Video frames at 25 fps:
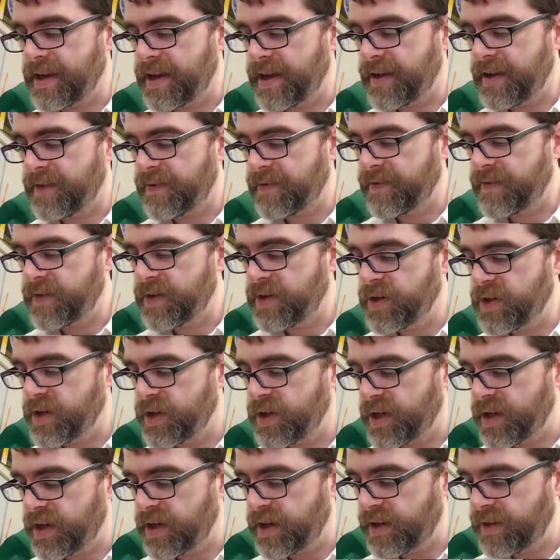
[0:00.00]

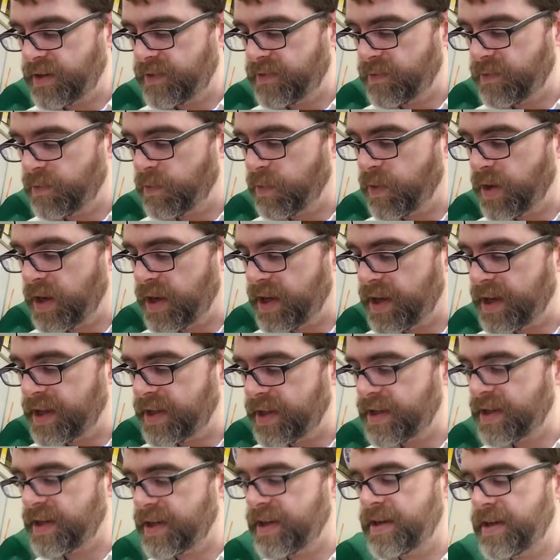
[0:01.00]
Fg of y
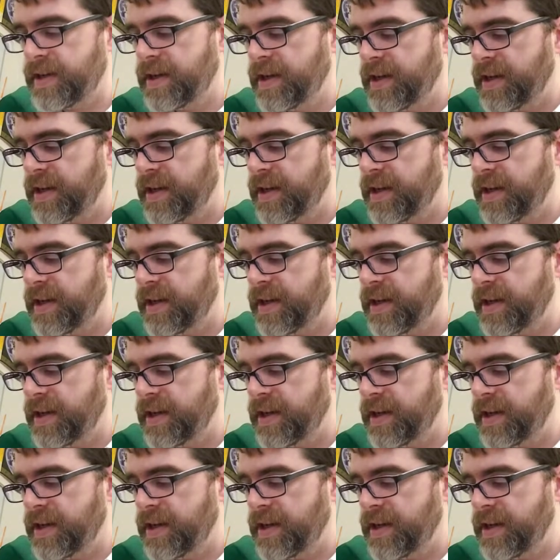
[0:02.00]
then